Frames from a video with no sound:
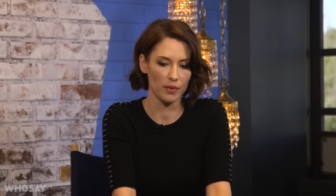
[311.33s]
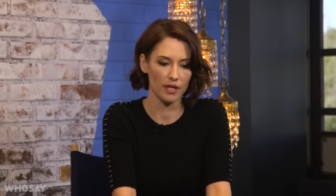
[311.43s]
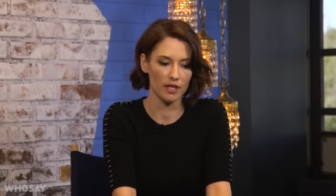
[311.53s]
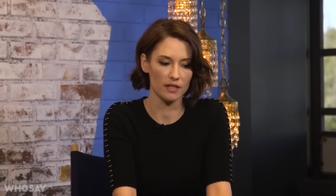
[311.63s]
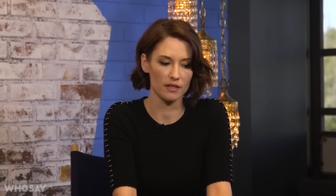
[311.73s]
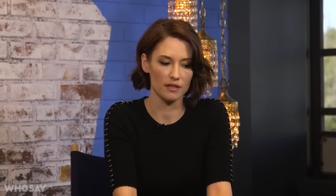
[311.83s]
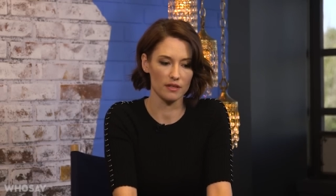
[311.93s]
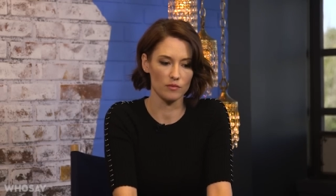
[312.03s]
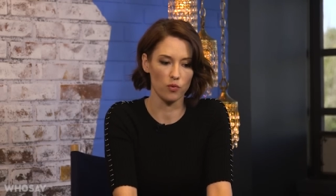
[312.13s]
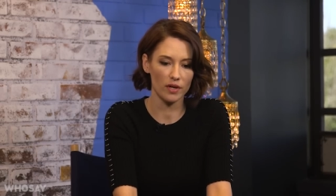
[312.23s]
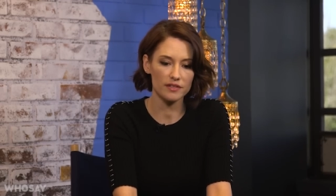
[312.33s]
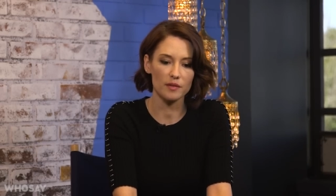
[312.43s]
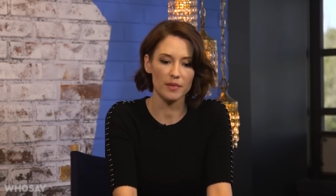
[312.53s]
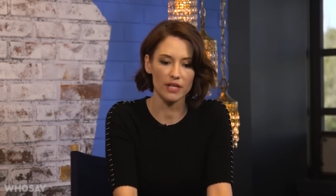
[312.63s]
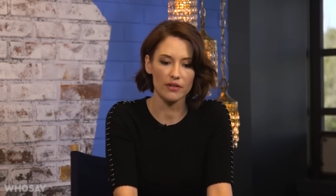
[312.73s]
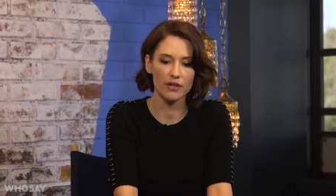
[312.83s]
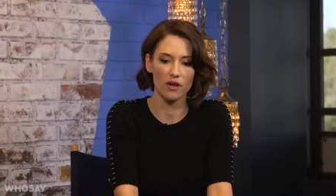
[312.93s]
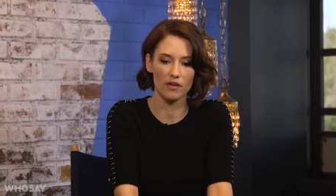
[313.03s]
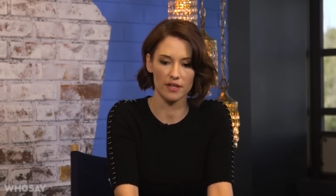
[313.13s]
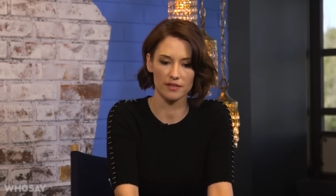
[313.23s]
But once I'm hearing
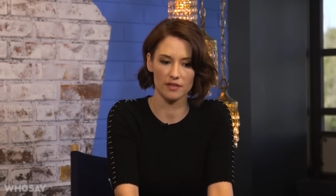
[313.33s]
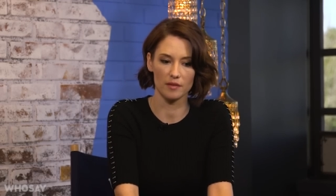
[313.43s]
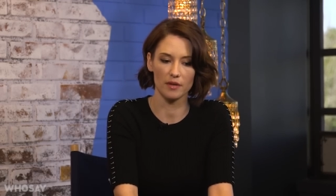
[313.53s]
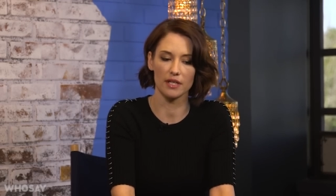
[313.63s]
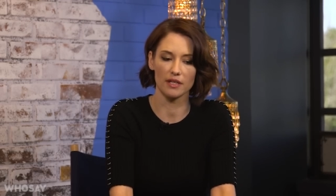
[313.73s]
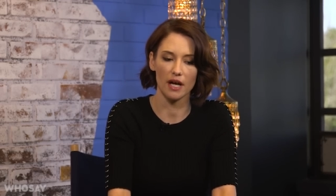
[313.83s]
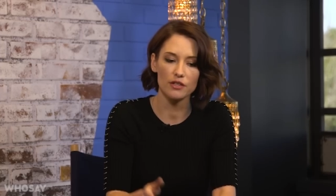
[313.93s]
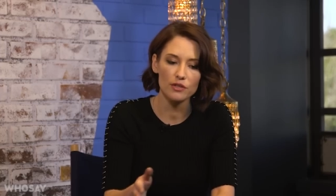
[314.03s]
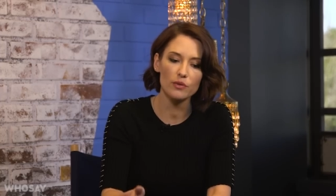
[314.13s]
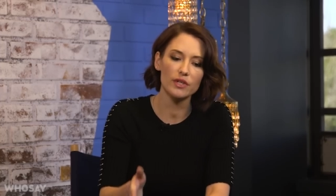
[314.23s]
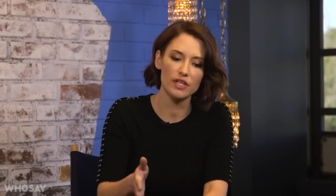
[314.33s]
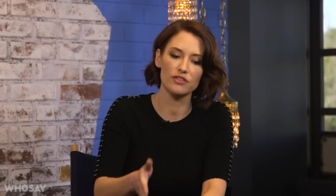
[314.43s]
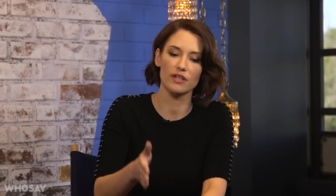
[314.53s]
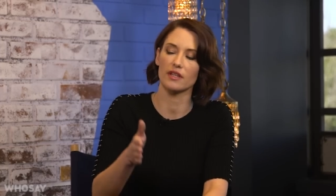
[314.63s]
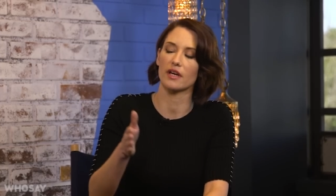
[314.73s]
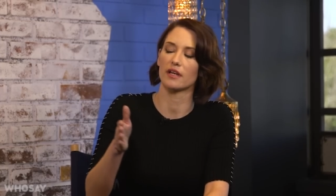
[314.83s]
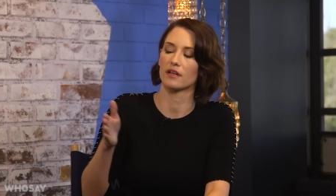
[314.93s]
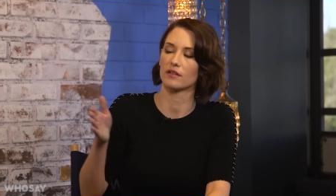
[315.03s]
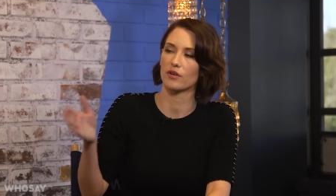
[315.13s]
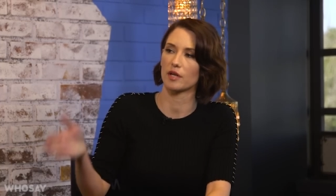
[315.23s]
all this, and I, and I knew initially,
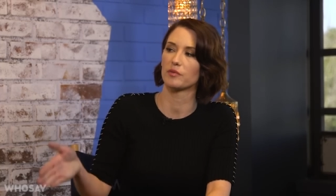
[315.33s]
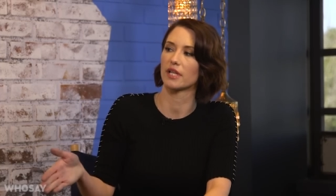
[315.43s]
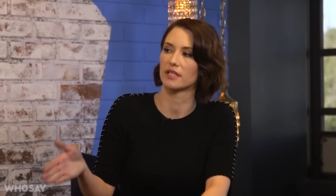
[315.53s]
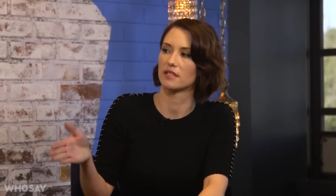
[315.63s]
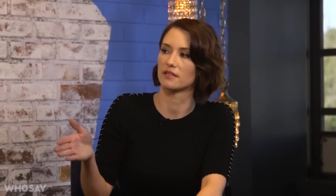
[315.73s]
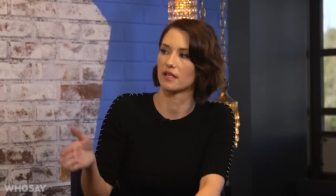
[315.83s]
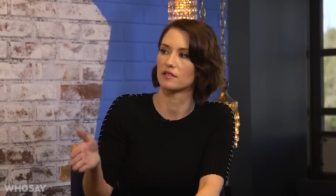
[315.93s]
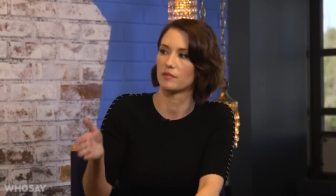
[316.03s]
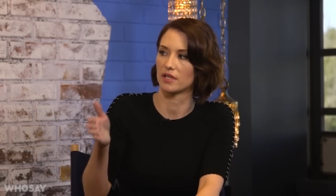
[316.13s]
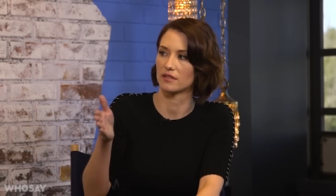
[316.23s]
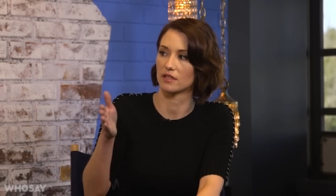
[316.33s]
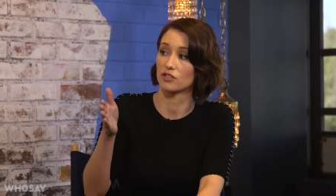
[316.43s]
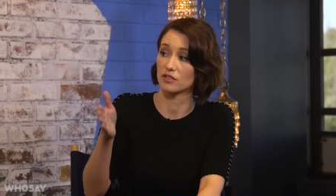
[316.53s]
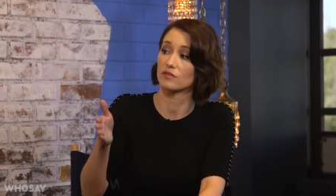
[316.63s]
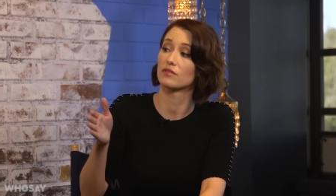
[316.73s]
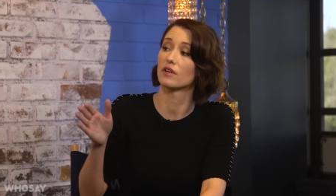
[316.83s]
like Greg Berlanti said to me, he's like, just